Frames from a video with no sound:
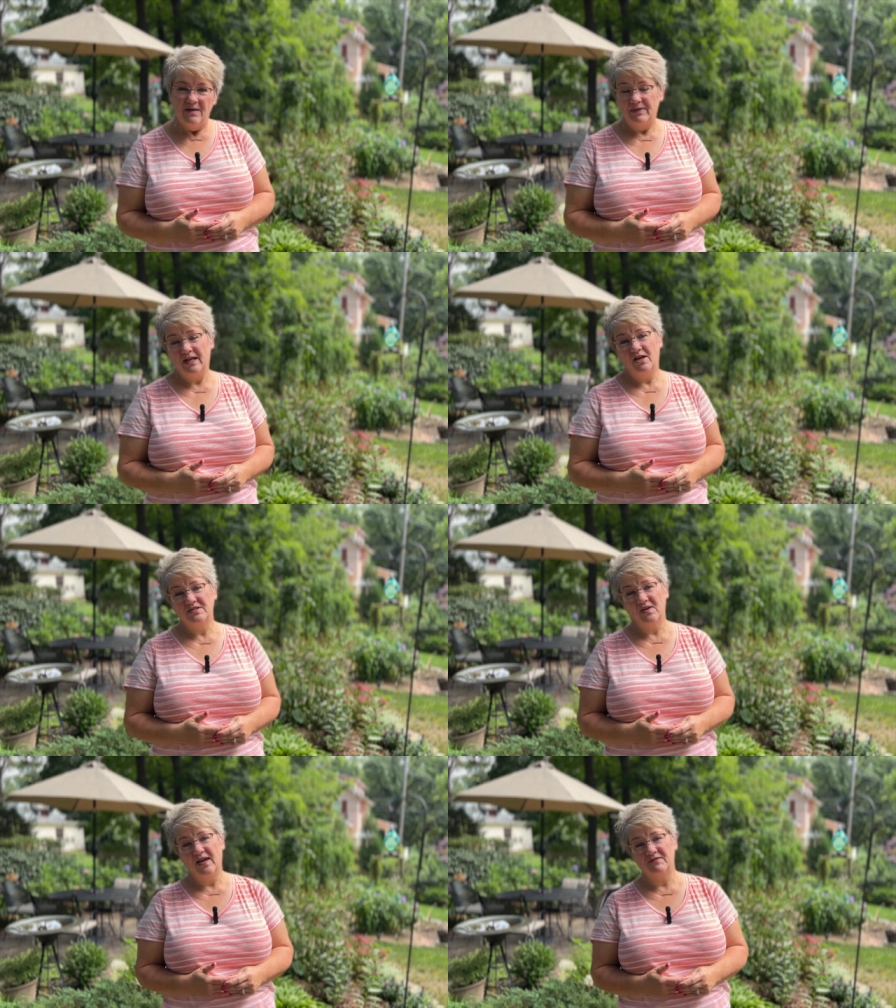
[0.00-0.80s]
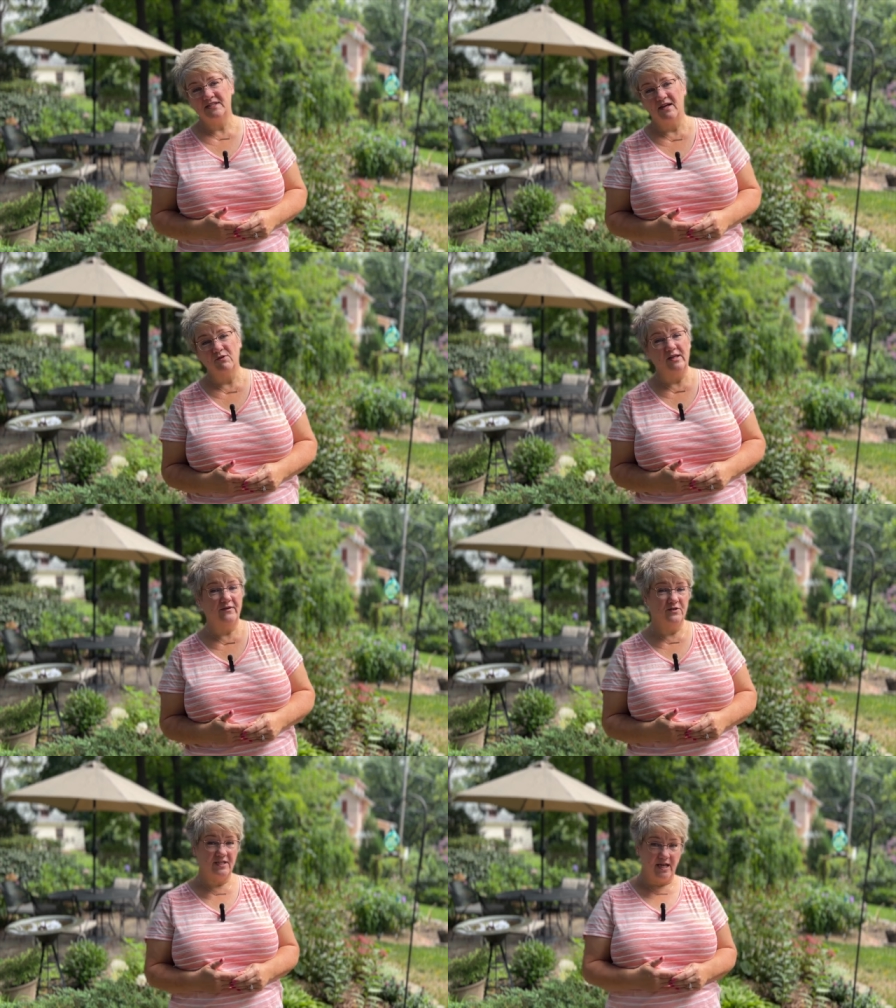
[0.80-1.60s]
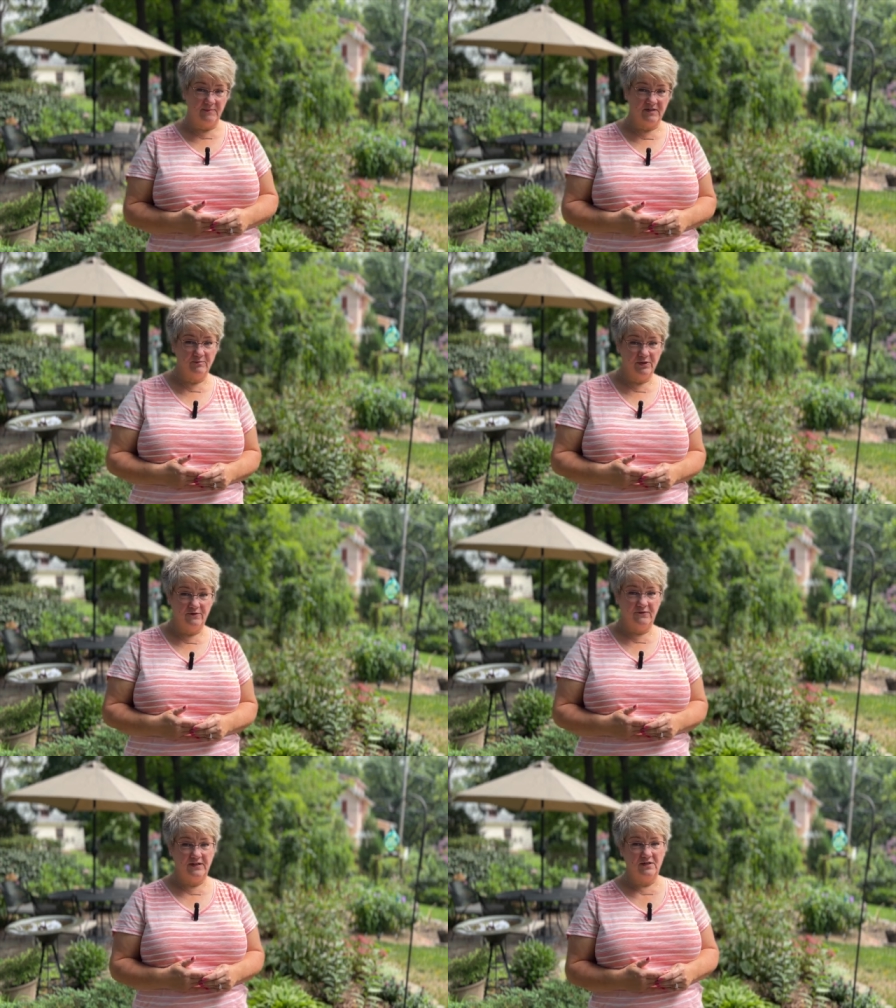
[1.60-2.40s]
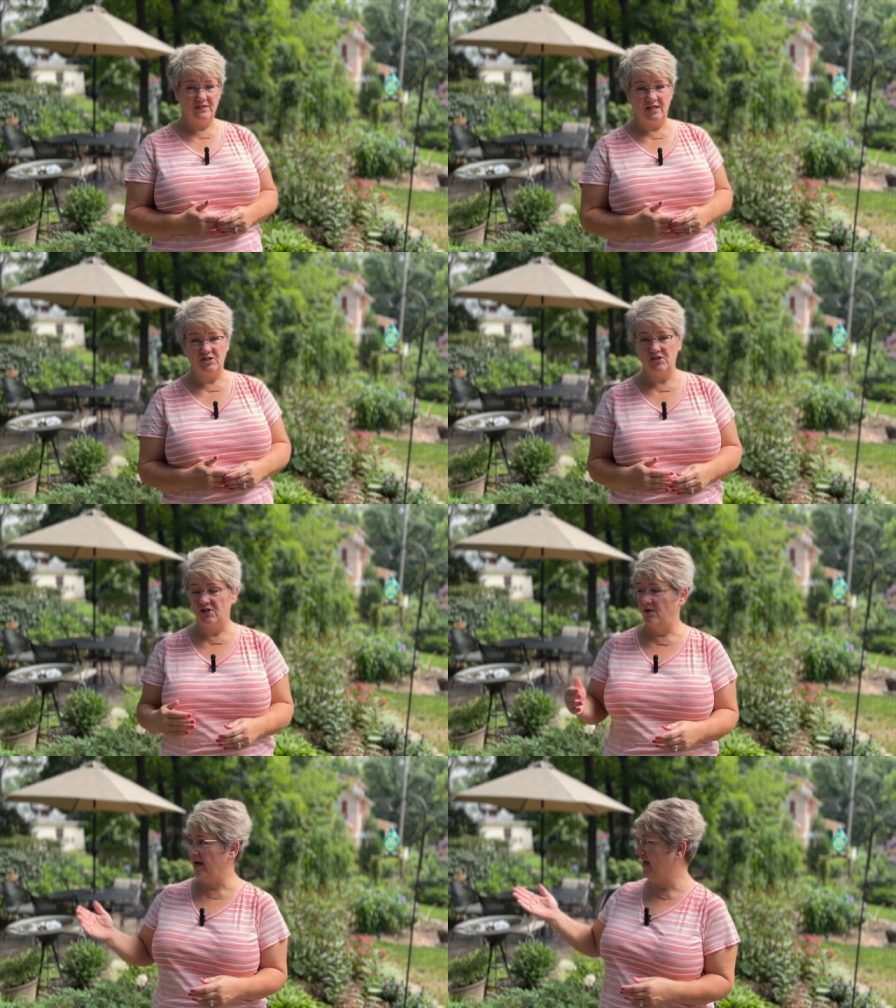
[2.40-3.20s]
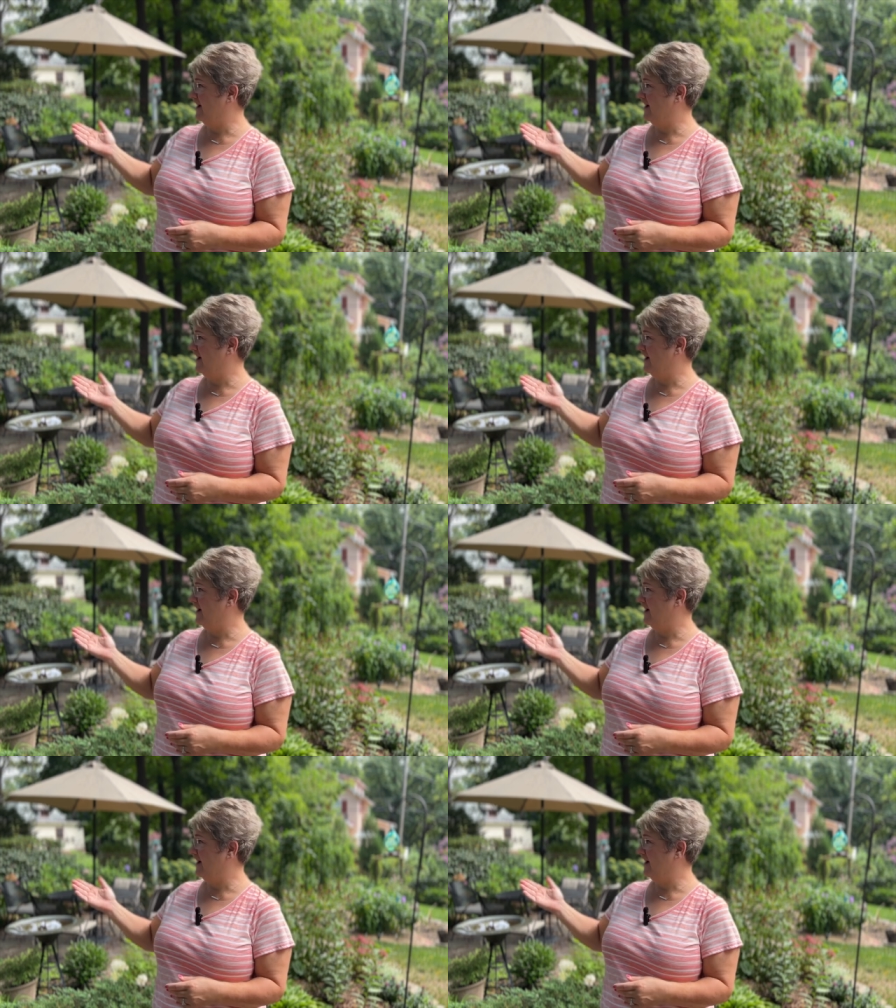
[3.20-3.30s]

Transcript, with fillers: But I also have several other types of bird feeders. As you know, I